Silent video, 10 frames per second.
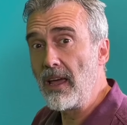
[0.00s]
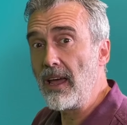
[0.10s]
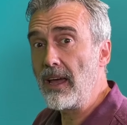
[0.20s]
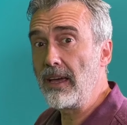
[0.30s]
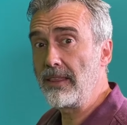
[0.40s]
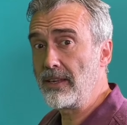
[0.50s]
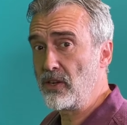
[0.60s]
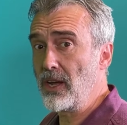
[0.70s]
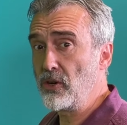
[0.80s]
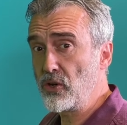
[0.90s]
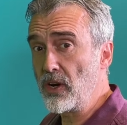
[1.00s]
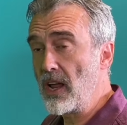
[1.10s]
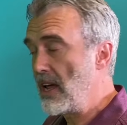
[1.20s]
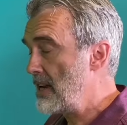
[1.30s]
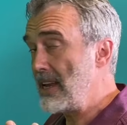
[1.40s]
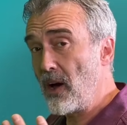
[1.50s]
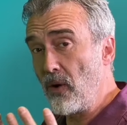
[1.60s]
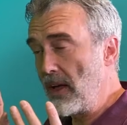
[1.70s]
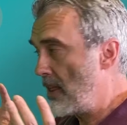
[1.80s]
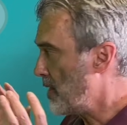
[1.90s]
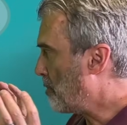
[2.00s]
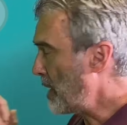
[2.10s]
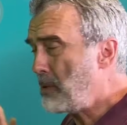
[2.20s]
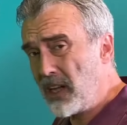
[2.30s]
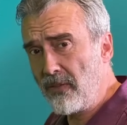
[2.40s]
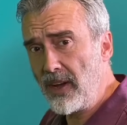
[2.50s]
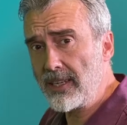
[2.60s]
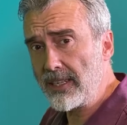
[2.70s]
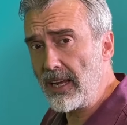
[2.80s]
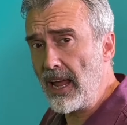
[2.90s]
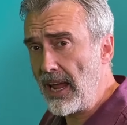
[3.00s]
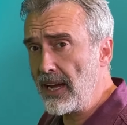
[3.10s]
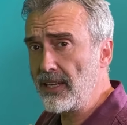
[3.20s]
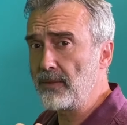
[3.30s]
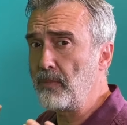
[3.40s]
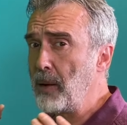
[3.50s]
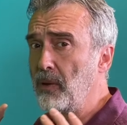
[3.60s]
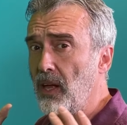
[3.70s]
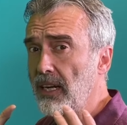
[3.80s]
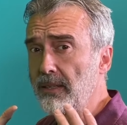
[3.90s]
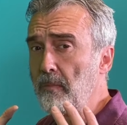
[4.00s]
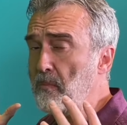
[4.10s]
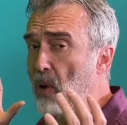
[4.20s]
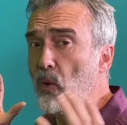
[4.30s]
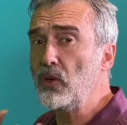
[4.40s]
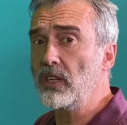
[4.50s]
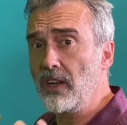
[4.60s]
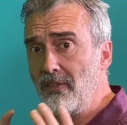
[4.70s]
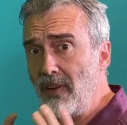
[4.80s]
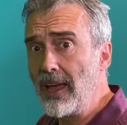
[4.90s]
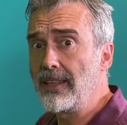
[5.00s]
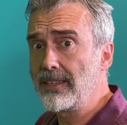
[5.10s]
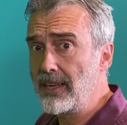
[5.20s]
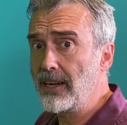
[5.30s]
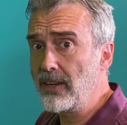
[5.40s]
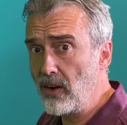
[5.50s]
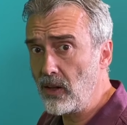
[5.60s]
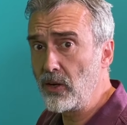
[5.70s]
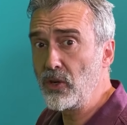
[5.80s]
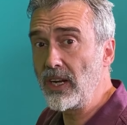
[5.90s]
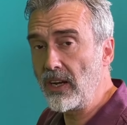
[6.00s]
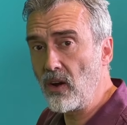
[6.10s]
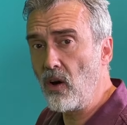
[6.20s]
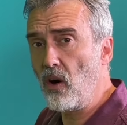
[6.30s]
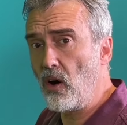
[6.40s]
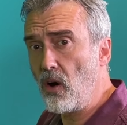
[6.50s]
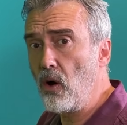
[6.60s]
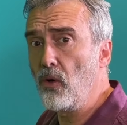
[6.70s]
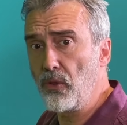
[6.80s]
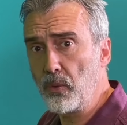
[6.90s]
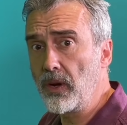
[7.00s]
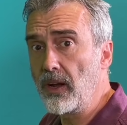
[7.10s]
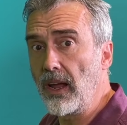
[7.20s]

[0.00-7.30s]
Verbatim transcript: and the tension. Now, the Babylock Vesta has Babylock's most advanced technology in all three